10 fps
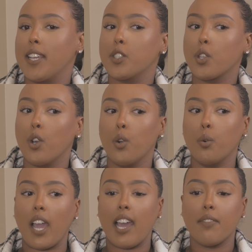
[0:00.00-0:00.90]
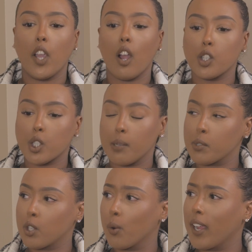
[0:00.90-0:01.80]
So having
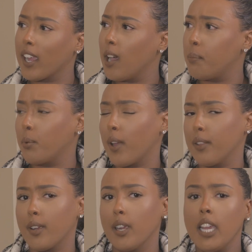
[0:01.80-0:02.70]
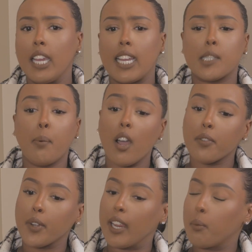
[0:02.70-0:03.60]
hardships growing up, whether it's
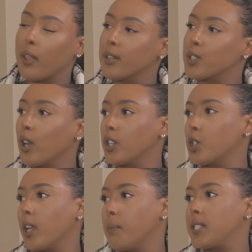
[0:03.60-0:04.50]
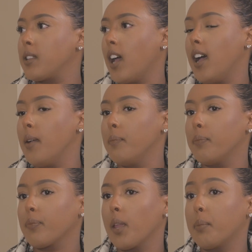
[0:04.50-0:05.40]
poverty, whether it's hardships,
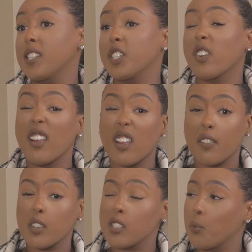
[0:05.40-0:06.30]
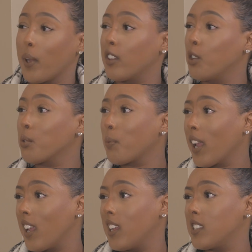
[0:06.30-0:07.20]
because your caregivers and the way that you were
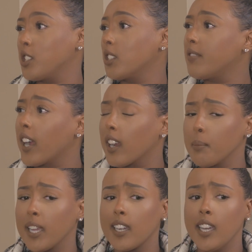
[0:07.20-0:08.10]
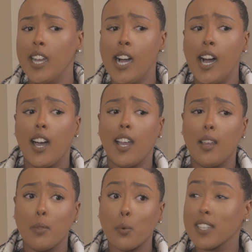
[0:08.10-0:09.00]
raised, your environment,
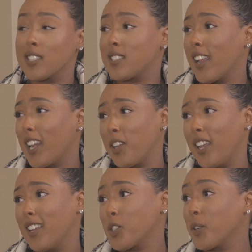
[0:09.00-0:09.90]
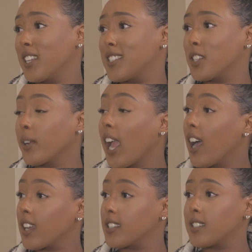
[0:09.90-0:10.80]
the way society treats and
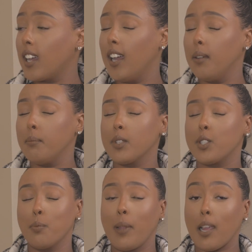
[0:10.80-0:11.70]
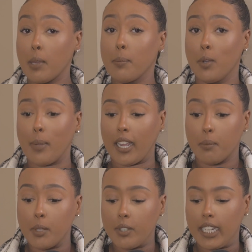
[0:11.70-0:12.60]
reacts to Black people and Black
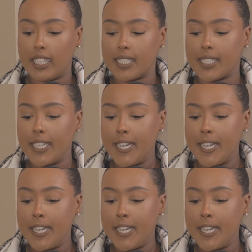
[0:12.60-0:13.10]
communities,